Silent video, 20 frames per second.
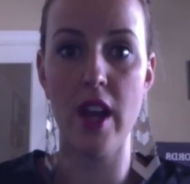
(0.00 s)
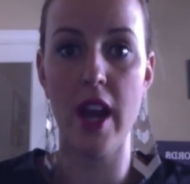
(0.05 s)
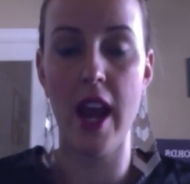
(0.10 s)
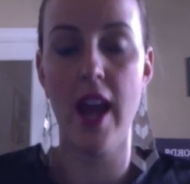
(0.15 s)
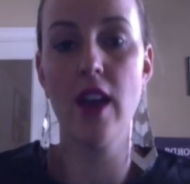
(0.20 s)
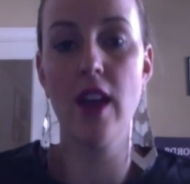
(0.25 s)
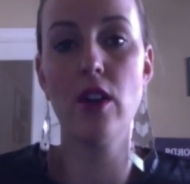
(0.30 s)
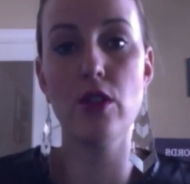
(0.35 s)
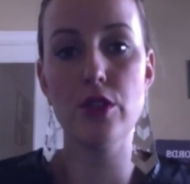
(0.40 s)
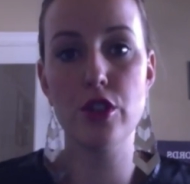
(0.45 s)
an
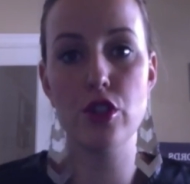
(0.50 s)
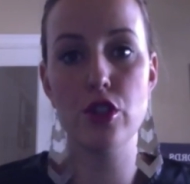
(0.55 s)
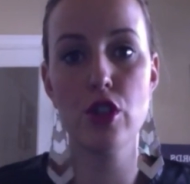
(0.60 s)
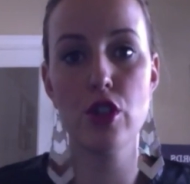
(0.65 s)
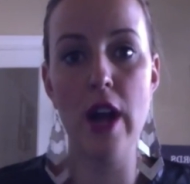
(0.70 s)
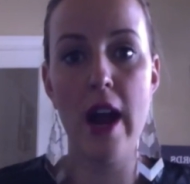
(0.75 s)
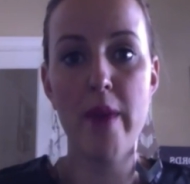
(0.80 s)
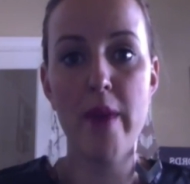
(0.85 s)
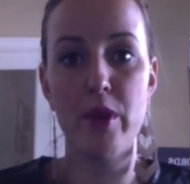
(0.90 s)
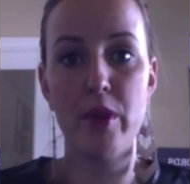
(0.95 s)
ankle
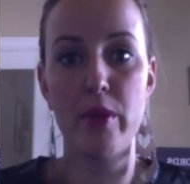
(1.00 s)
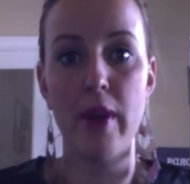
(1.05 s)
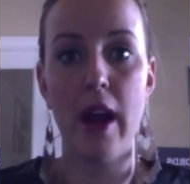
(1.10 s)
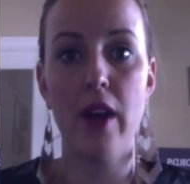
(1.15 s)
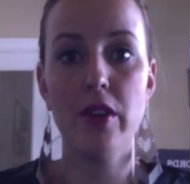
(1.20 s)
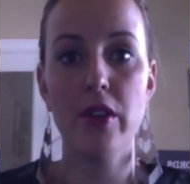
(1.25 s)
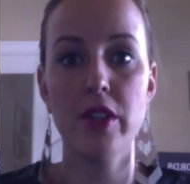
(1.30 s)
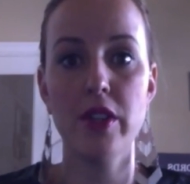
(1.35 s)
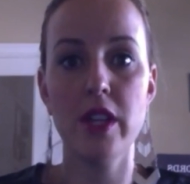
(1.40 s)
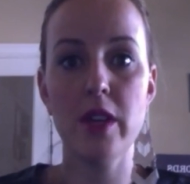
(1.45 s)
strap
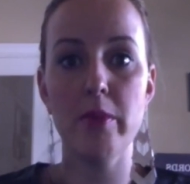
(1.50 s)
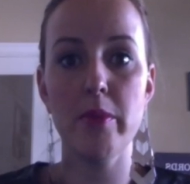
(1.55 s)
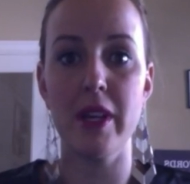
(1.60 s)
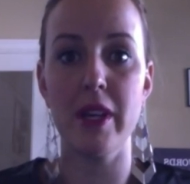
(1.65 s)
around it,